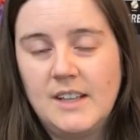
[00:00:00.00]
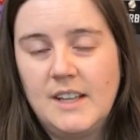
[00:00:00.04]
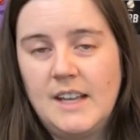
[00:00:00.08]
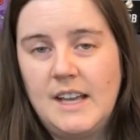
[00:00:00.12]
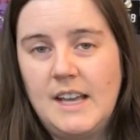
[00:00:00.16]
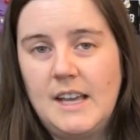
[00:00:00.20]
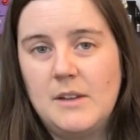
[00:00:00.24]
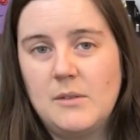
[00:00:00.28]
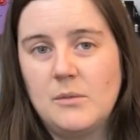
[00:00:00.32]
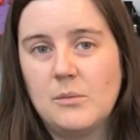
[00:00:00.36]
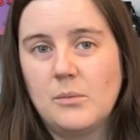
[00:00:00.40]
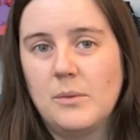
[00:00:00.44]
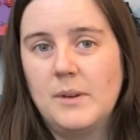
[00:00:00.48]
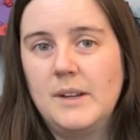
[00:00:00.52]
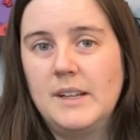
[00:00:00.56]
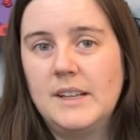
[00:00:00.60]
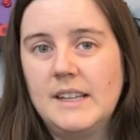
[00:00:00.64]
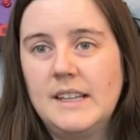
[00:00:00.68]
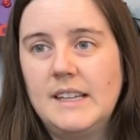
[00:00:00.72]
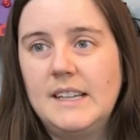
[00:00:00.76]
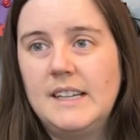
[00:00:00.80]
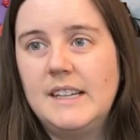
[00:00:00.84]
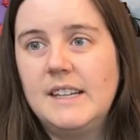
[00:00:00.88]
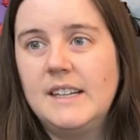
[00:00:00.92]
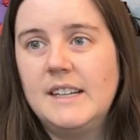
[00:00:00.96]
it
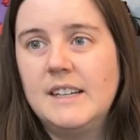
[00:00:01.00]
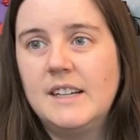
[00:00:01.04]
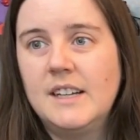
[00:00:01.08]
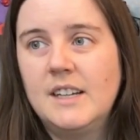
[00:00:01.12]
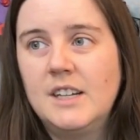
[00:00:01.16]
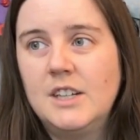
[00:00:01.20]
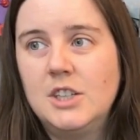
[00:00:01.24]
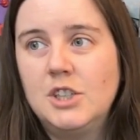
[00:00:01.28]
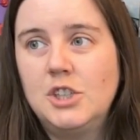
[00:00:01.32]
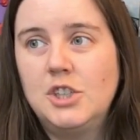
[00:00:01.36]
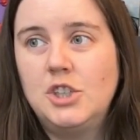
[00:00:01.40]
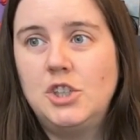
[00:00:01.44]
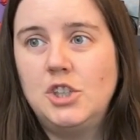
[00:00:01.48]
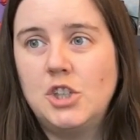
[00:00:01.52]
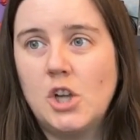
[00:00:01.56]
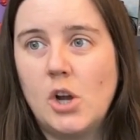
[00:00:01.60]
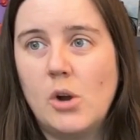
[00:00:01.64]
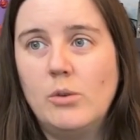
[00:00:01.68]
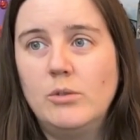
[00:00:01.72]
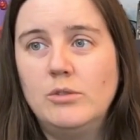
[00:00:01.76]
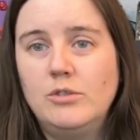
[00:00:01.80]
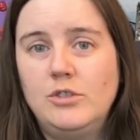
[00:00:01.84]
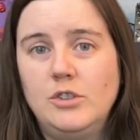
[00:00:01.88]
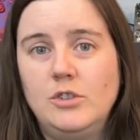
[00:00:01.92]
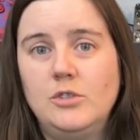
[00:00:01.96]
really
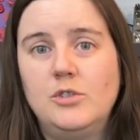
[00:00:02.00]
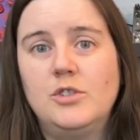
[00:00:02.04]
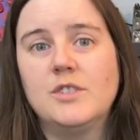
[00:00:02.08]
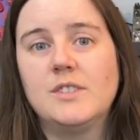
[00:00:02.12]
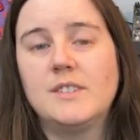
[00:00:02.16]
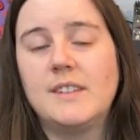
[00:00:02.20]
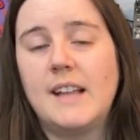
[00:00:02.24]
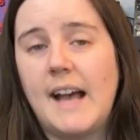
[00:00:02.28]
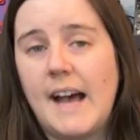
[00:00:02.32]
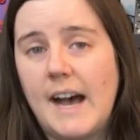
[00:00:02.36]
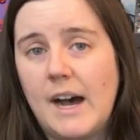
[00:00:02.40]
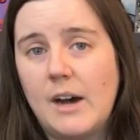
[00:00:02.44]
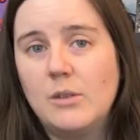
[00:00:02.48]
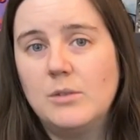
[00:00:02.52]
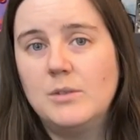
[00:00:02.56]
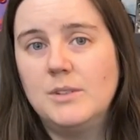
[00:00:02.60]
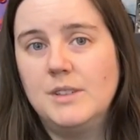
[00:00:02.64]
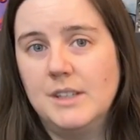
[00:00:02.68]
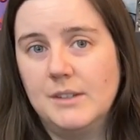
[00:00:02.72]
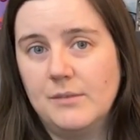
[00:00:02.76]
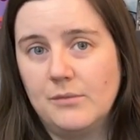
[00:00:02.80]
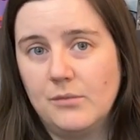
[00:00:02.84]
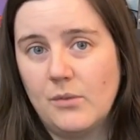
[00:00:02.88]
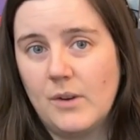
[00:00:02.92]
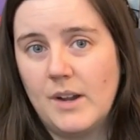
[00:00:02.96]
shows you just how
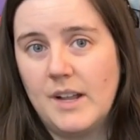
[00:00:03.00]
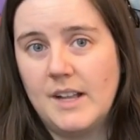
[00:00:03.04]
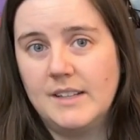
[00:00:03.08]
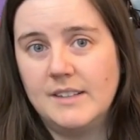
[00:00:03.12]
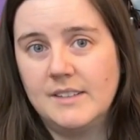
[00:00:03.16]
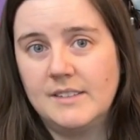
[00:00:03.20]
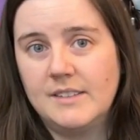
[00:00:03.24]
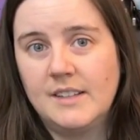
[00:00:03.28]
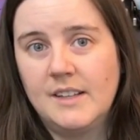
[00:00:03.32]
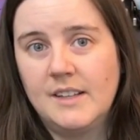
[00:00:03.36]
different